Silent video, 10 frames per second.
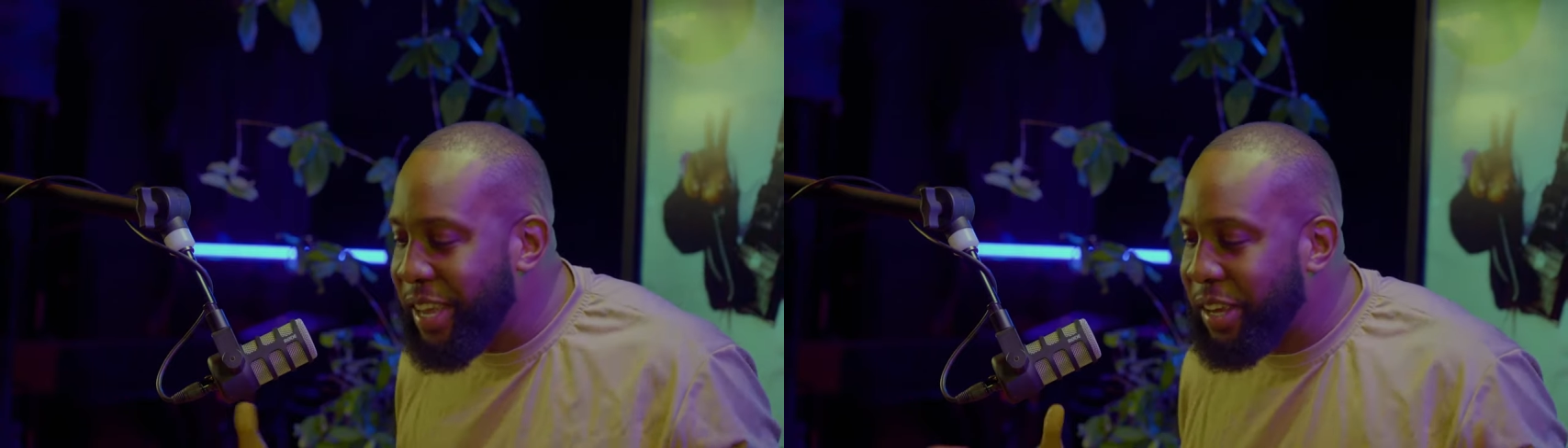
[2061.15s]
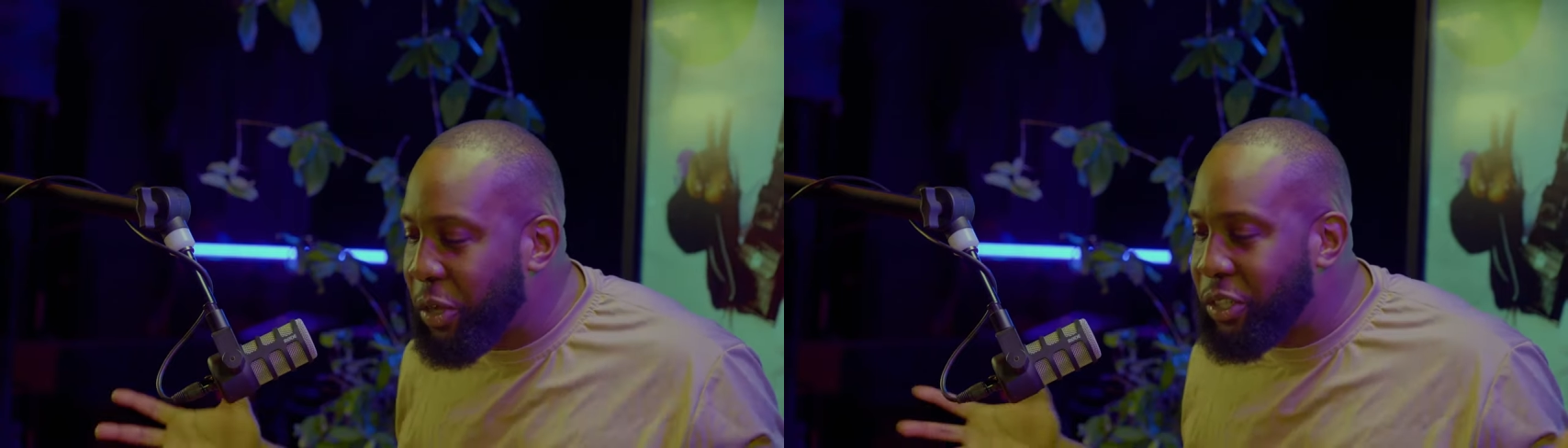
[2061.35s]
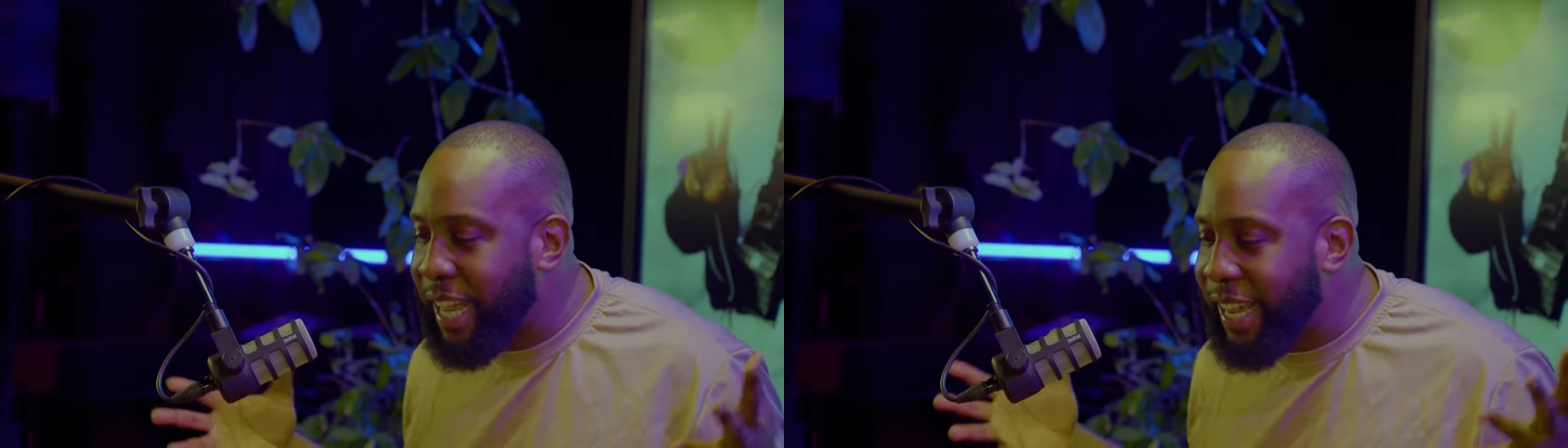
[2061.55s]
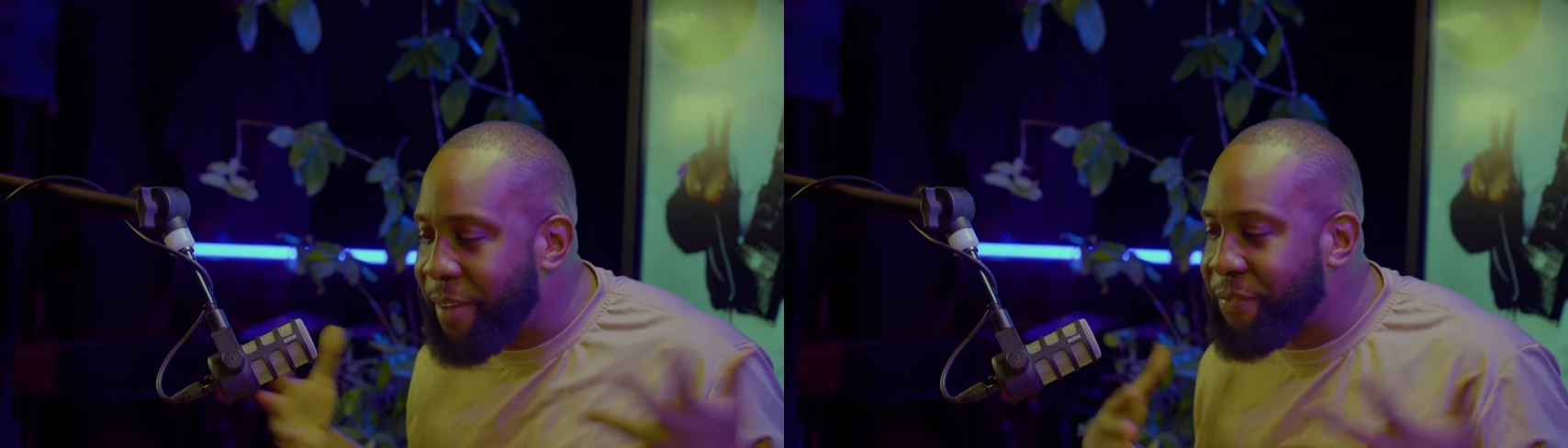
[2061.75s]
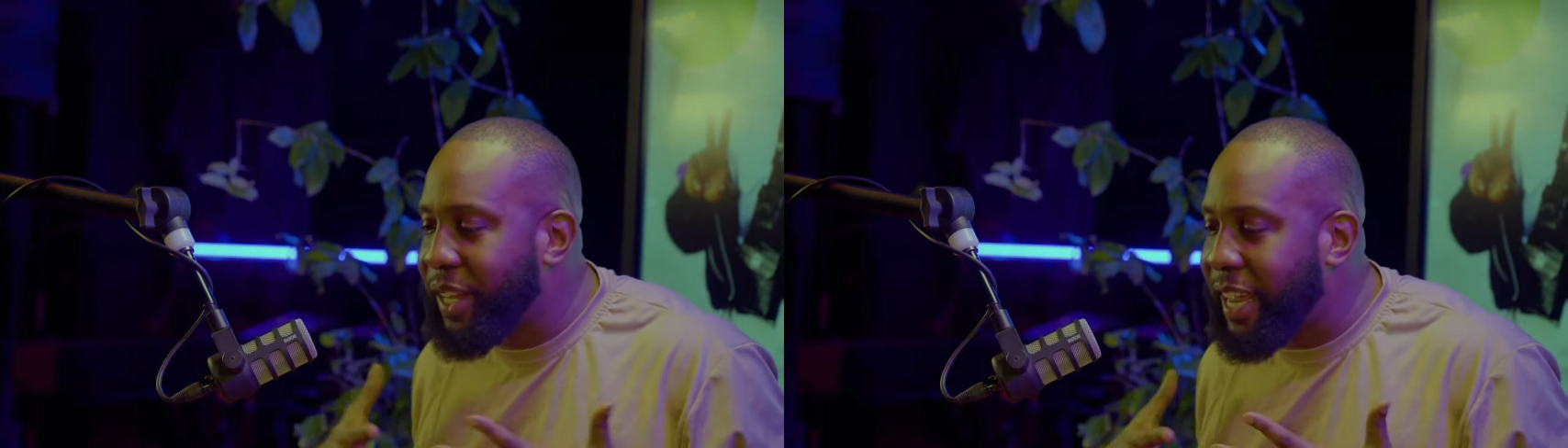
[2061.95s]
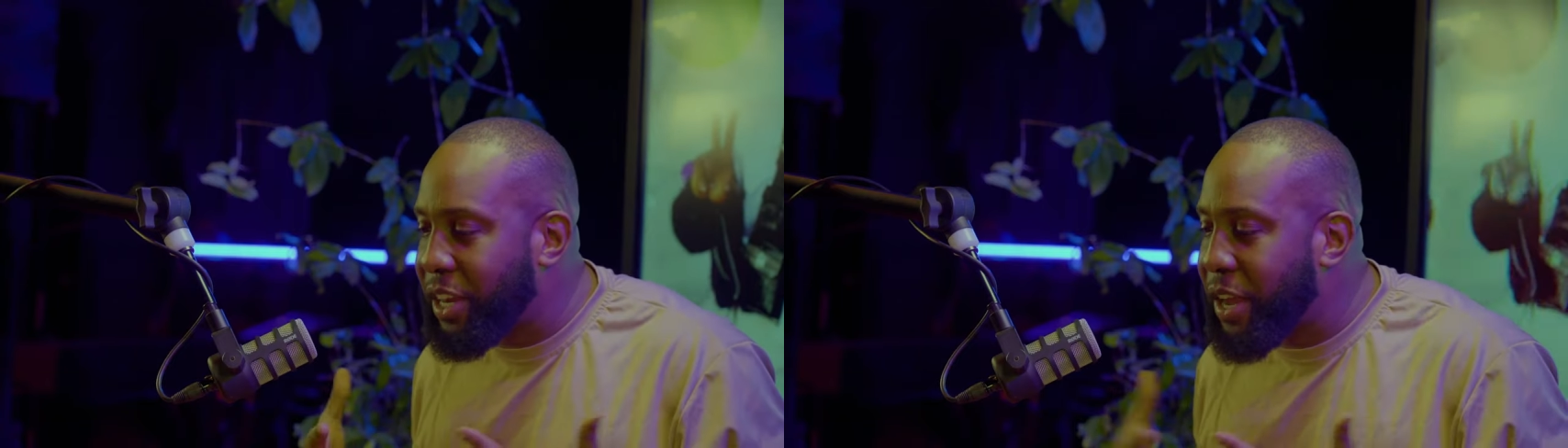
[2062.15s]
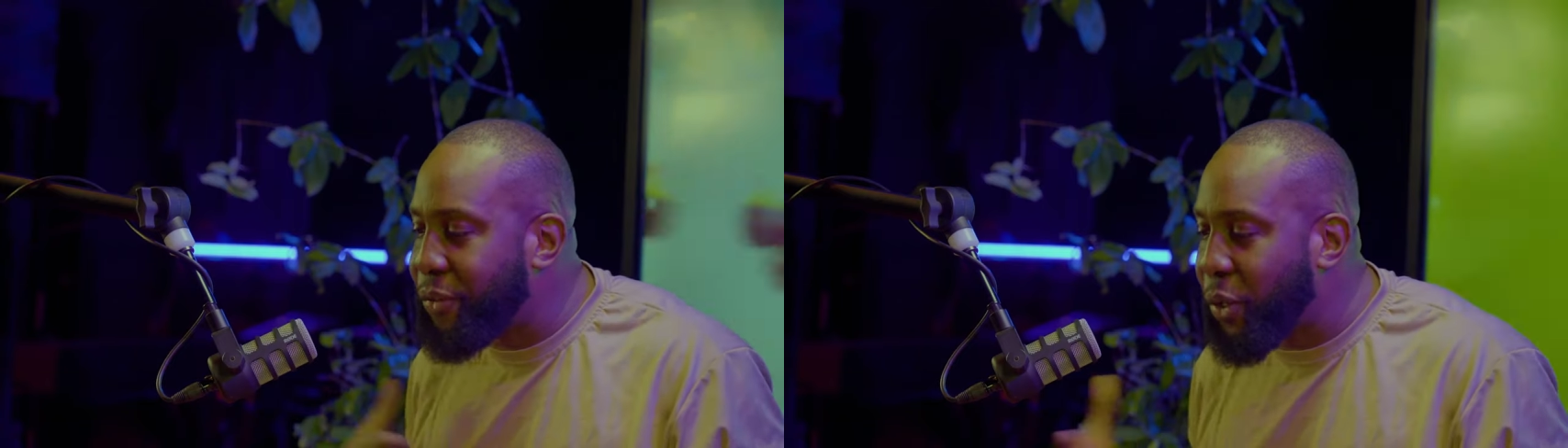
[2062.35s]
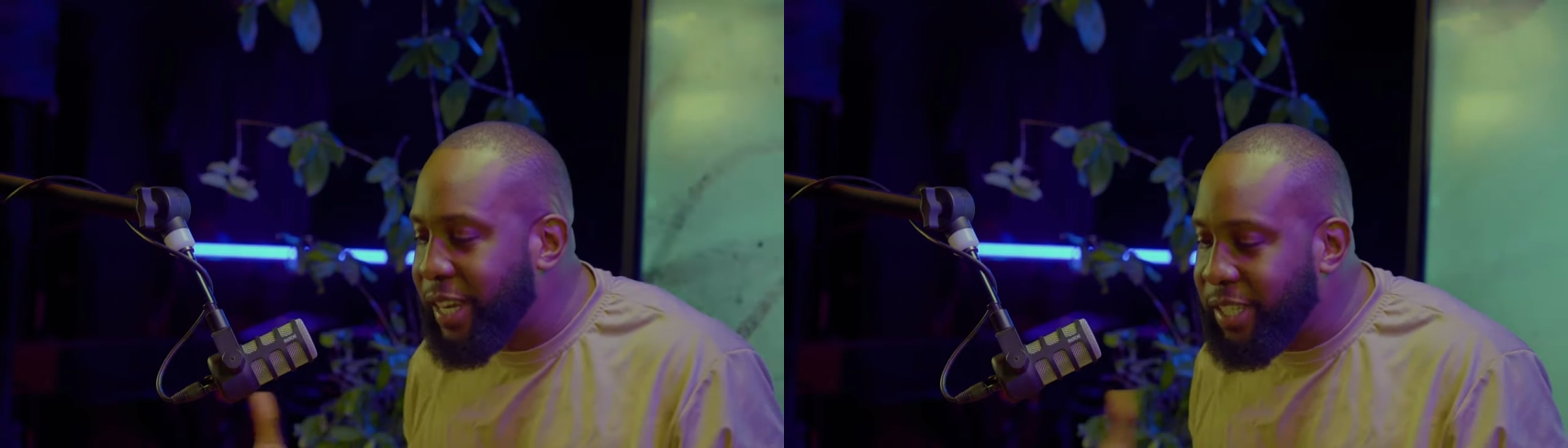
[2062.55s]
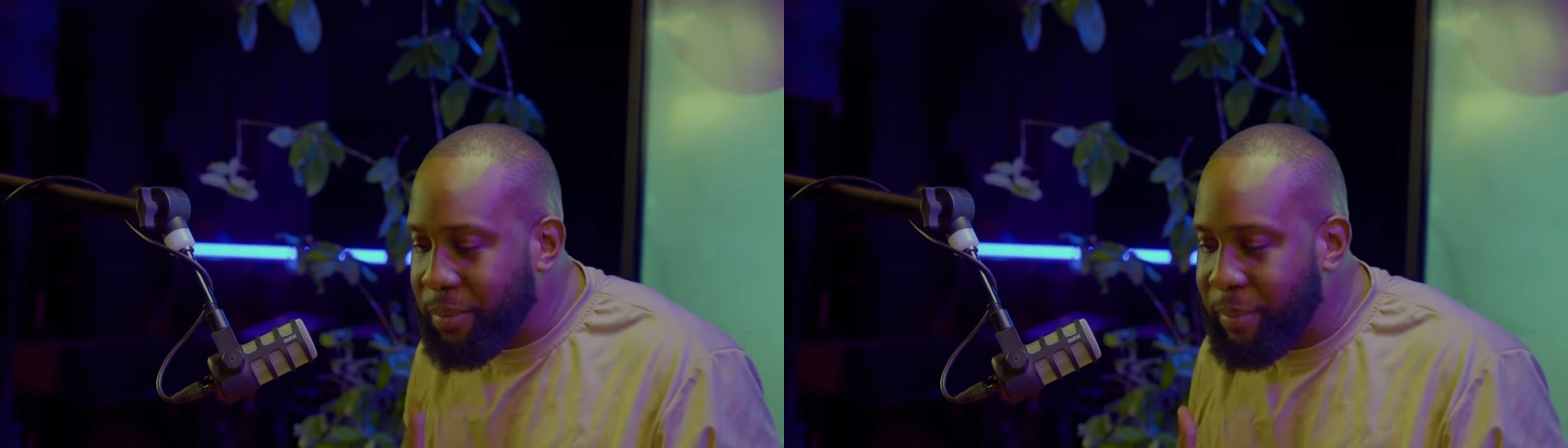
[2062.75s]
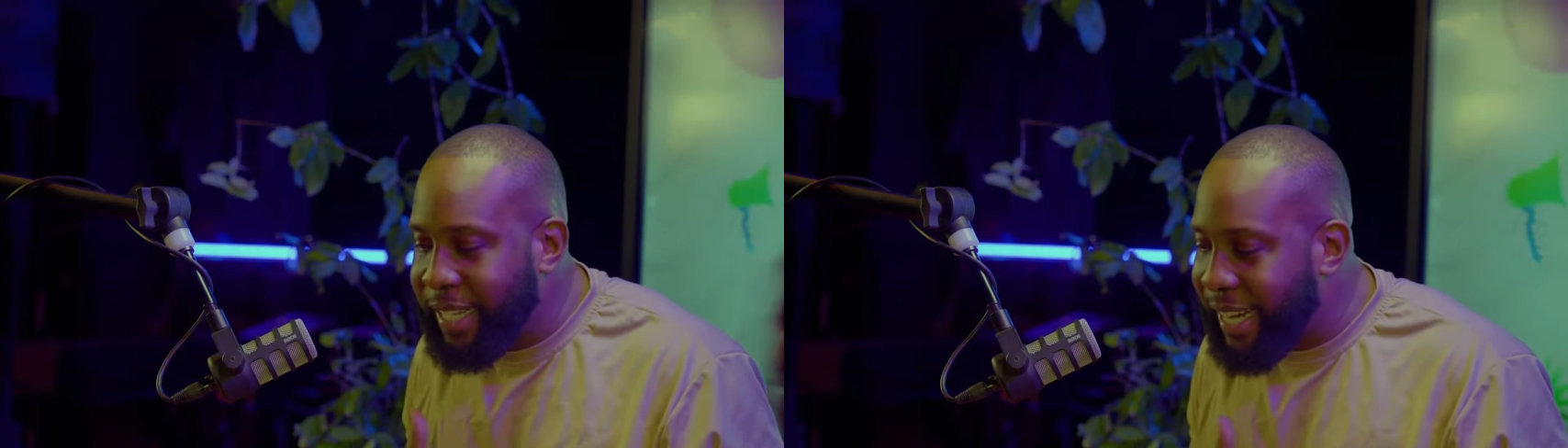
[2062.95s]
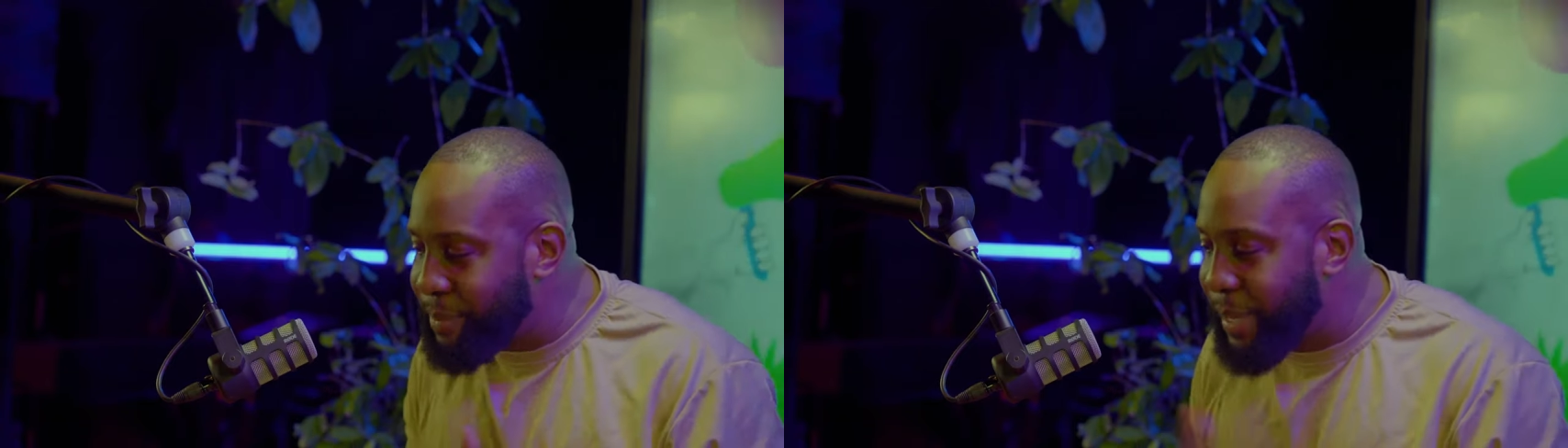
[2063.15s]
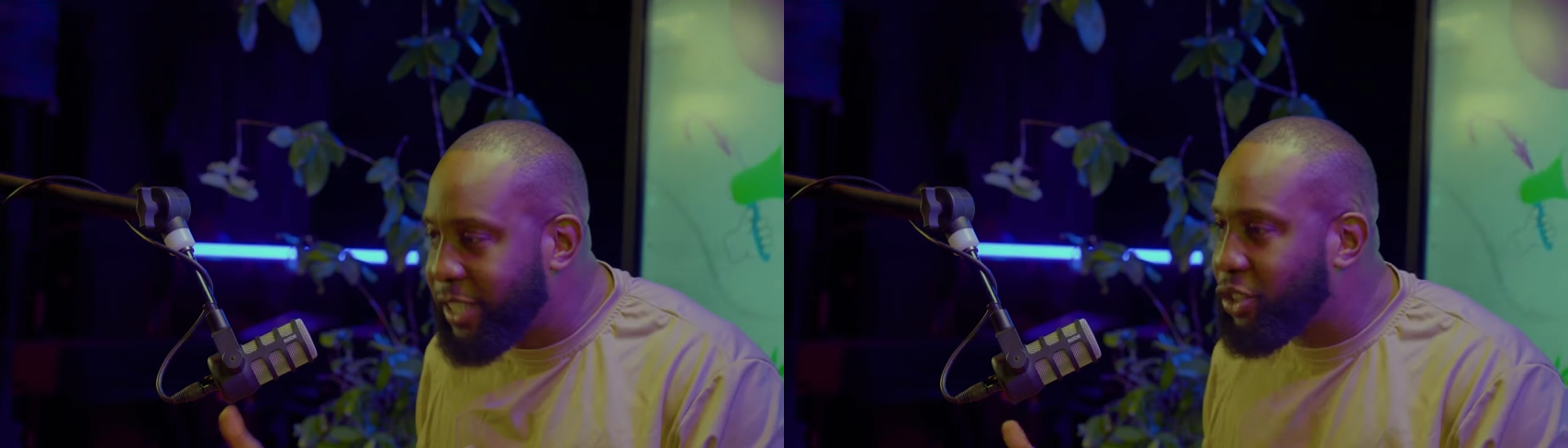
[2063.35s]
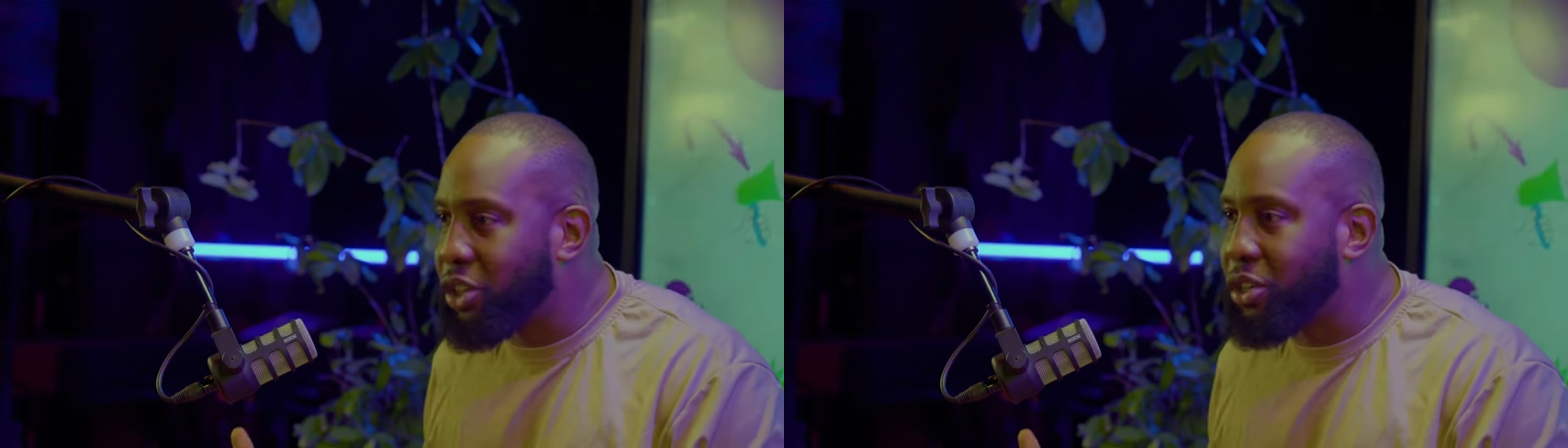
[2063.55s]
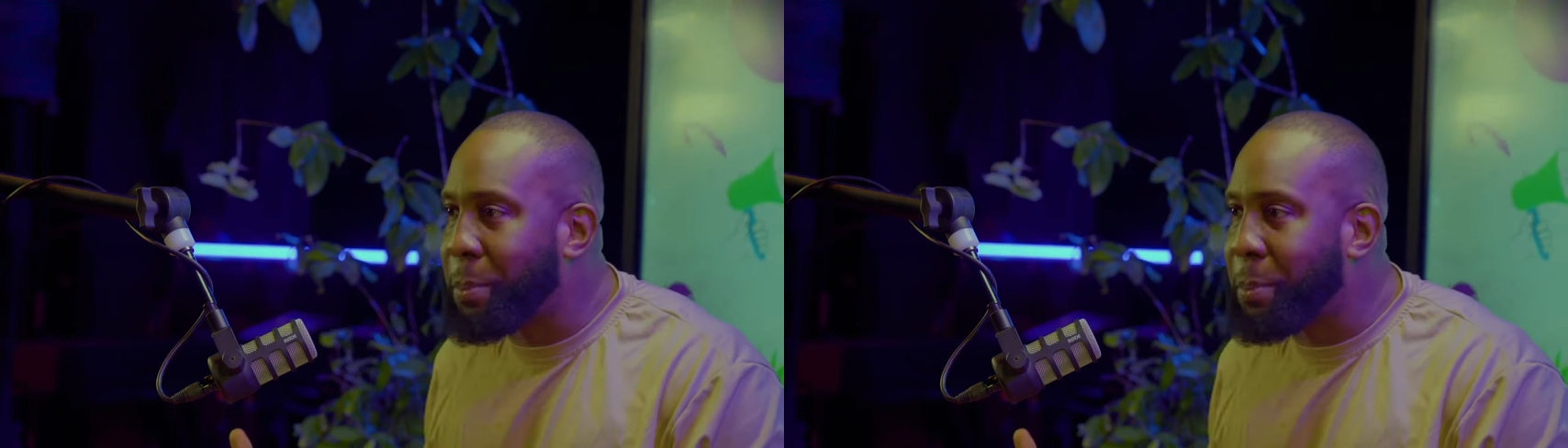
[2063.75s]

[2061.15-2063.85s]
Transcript: Cause like I feel like if you're into me, then I'm into you.